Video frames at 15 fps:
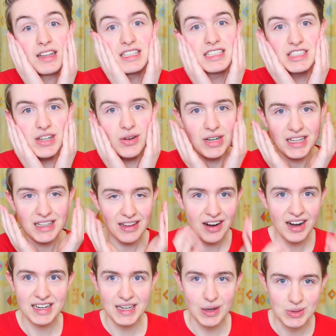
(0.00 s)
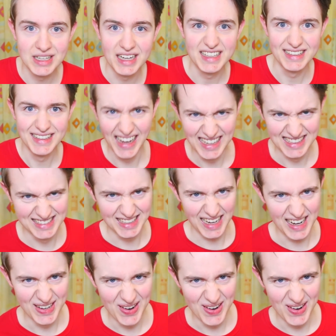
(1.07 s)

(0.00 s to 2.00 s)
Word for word: it's Dodie Clark. And I was like, yes, I